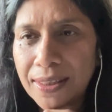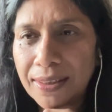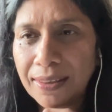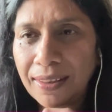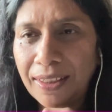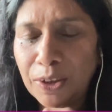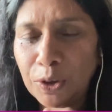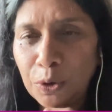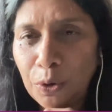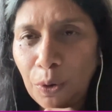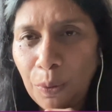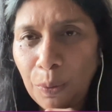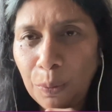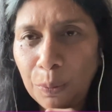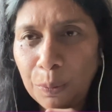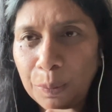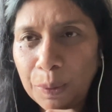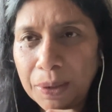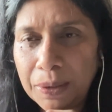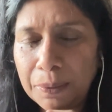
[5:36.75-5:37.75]

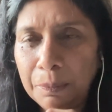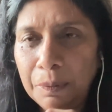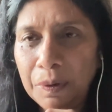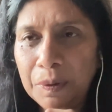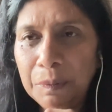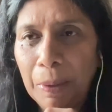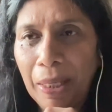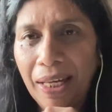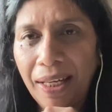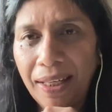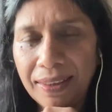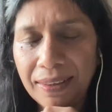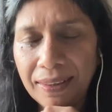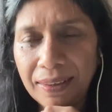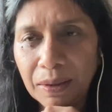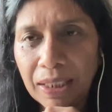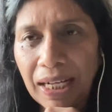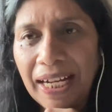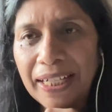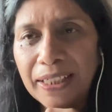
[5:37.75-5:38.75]
with
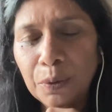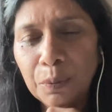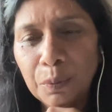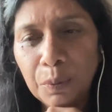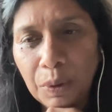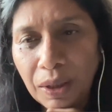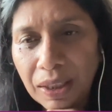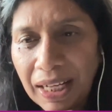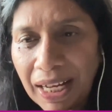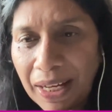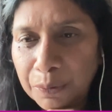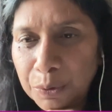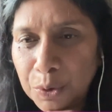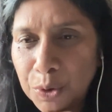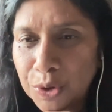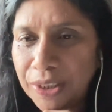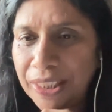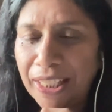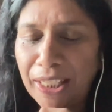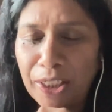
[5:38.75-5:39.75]
the kind of work I was
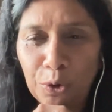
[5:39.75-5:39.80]
doing,